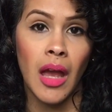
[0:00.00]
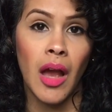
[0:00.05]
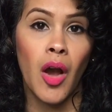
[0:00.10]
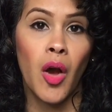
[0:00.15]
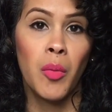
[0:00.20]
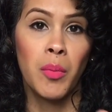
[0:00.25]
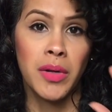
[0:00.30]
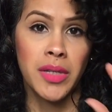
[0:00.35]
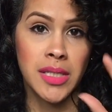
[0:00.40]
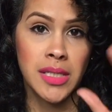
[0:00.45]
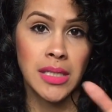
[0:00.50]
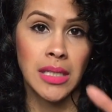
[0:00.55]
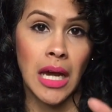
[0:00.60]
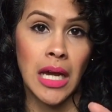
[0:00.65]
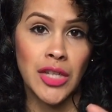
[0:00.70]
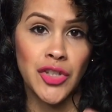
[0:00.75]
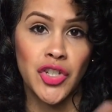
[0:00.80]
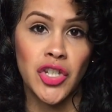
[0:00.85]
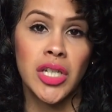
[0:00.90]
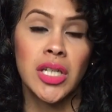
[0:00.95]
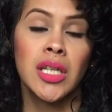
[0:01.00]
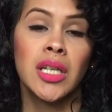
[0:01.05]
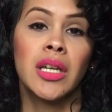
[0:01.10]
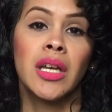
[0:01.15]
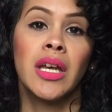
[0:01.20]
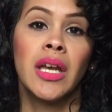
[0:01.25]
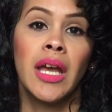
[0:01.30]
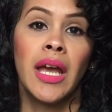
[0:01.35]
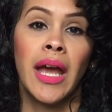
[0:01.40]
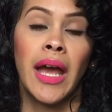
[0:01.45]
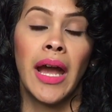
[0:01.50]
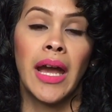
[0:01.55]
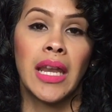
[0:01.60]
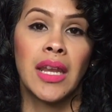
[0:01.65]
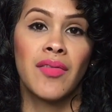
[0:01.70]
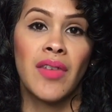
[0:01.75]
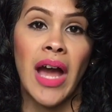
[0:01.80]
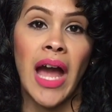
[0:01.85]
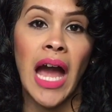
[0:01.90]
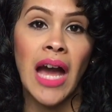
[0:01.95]
I'll massage it, and
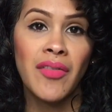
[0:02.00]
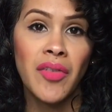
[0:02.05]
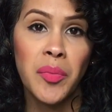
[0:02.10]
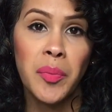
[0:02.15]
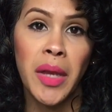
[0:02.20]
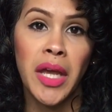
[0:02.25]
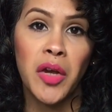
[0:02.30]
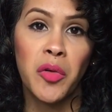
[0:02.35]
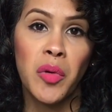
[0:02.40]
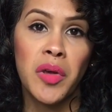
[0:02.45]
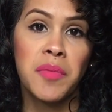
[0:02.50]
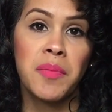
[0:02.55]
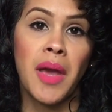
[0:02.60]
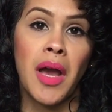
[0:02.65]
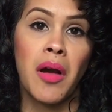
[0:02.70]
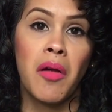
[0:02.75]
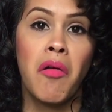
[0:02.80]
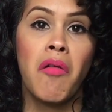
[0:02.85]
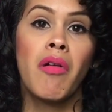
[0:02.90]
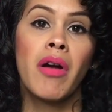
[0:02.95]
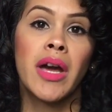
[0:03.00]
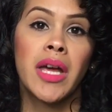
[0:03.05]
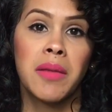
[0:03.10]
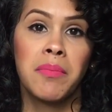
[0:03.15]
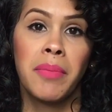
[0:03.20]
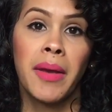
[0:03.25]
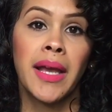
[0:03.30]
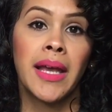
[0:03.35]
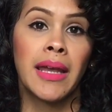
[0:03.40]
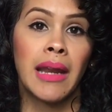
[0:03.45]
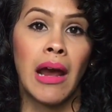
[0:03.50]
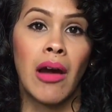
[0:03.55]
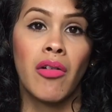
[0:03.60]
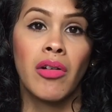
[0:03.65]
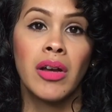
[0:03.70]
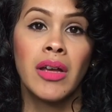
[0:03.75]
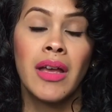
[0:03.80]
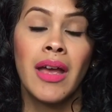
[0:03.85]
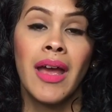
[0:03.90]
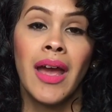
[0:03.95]
if I have a pick with me, I'll go ahead and pick it out.
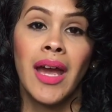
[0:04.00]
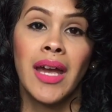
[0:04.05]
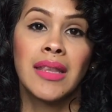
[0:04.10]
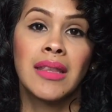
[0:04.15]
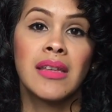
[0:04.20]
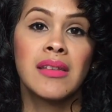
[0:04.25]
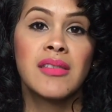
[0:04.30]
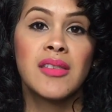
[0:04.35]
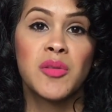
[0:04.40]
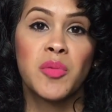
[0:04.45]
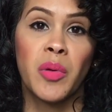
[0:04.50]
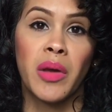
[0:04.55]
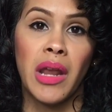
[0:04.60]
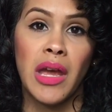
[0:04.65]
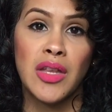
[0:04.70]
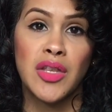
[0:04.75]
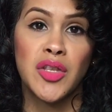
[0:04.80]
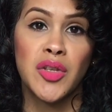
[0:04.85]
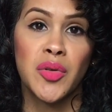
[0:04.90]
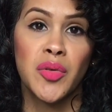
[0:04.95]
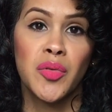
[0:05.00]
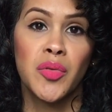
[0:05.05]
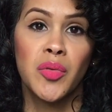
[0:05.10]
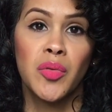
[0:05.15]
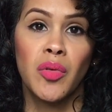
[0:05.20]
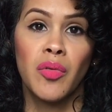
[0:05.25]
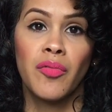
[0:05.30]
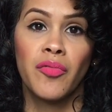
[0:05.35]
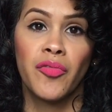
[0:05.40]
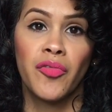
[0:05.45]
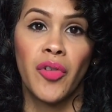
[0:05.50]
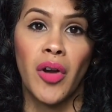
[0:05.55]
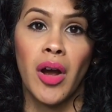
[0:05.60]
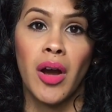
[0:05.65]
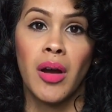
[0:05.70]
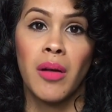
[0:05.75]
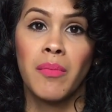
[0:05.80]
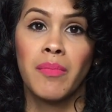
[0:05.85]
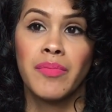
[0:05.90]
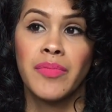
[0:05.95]
And this is what I do
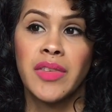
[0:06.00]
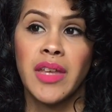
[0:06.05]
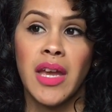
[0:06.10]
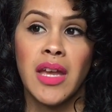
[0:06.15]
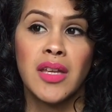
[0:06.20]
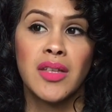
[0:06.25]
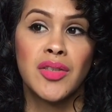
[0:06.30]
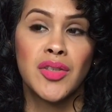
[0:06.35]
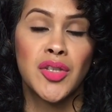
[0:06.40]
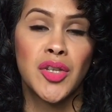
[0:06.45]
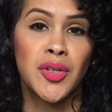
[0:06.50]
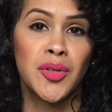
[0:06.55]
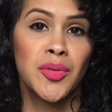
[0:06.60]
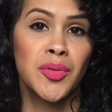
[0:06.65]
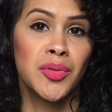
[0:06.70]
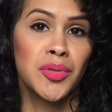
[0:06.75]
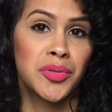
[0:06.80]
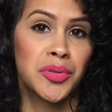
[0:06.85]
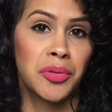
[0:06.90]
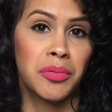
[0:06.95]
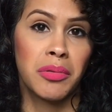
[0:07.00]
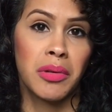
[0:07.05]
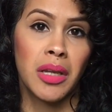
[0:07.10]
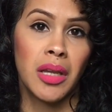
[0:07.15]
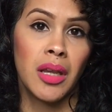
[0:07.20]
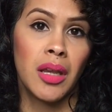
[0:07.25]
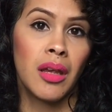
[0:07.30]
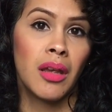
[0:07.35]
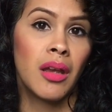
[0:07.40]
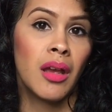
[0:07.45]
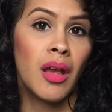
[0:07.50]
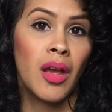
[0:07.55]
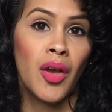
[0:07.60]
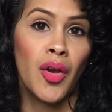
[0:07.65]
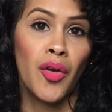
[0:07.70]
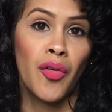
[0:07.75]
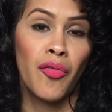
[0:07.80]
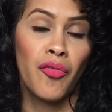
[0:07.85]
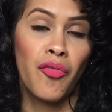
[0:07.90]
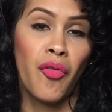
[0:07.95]
from day 2, 3,
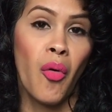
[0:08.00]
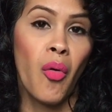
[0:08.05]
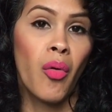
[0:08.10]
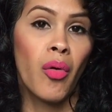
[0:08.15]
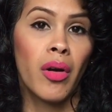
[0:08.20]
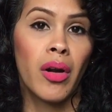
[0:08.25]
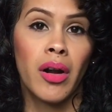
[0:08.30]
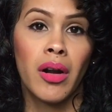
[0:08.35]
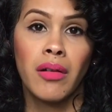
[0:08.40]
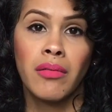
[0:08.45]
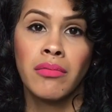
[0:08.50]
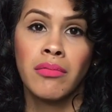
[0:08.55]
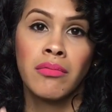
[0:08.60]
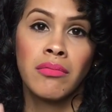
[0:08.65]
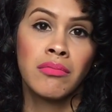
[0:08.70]
4,